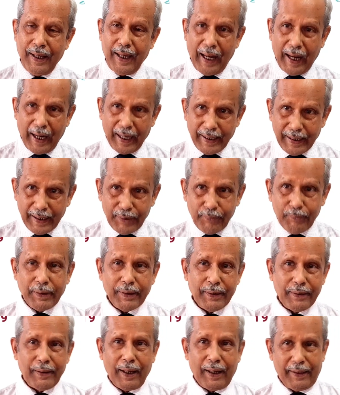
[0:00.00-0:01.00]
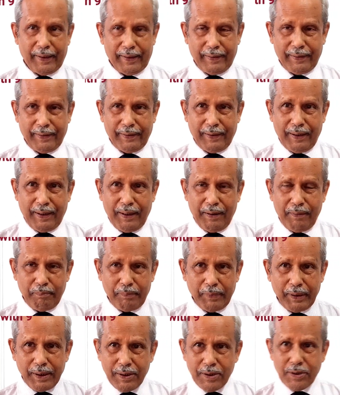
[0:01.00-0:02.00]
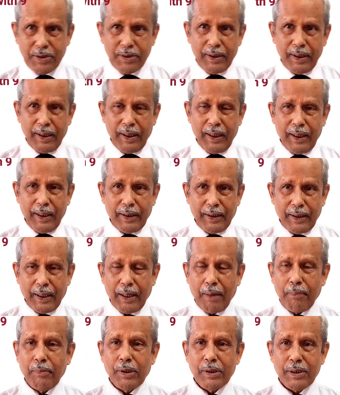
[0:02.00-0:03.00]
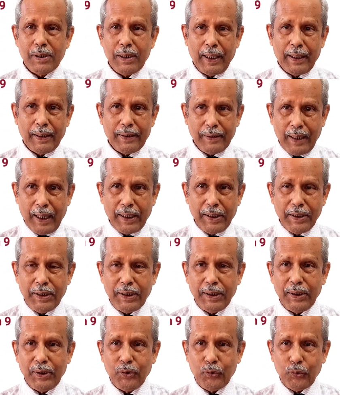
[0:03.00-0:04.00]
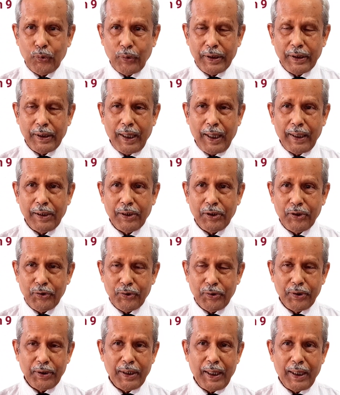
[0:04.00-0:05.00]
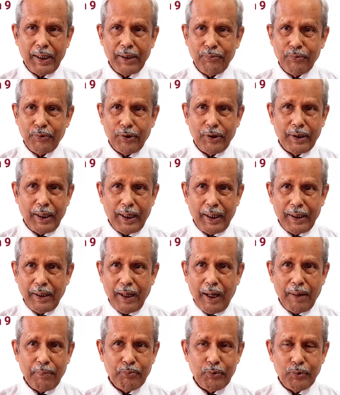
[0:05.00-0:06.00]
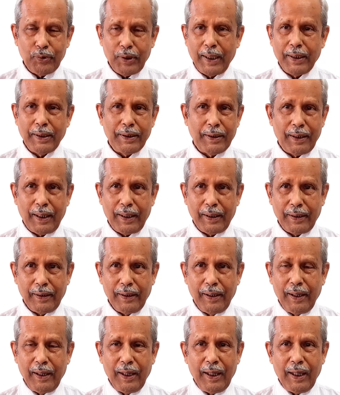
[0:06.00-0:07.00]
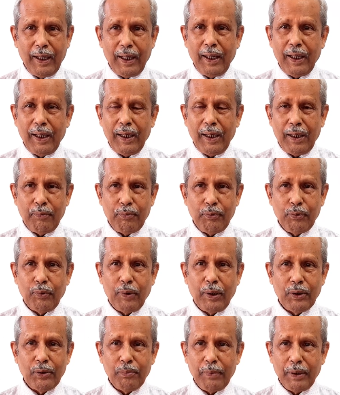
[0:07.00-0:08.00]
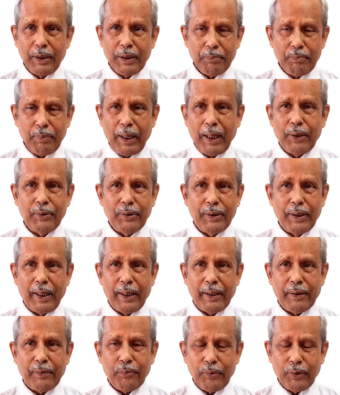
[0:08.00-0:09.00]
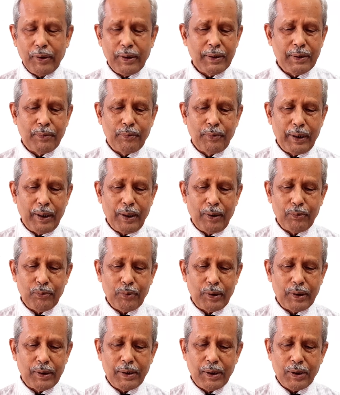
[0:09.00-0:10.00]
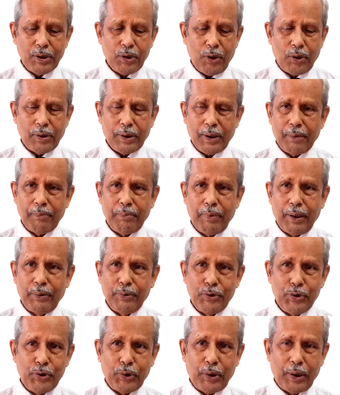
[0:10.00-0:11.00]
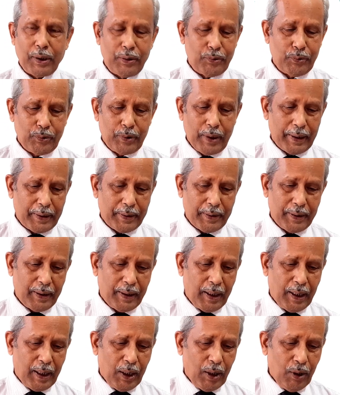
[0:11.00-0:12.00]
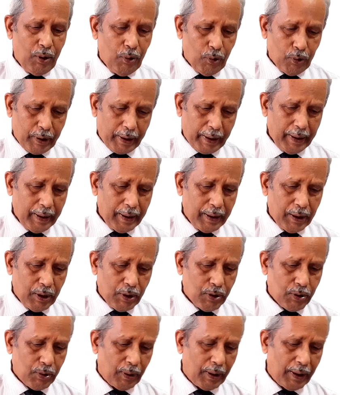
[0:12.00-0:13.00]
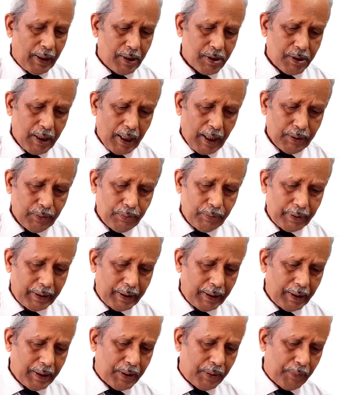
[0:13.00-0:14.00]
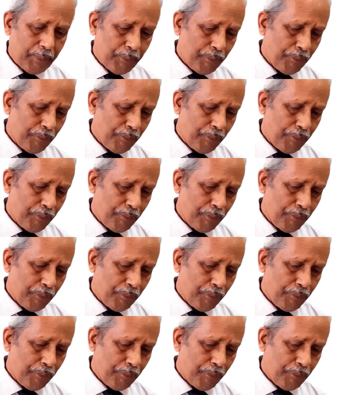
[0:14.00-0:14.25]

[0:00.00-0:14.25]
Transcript: Ending with 9 means the numbers like 19, 29, 39, 49 up to 99. If you want to multiply with that, what is the way out? What is the shortcut by which you can do that? Okay, so let us start with it.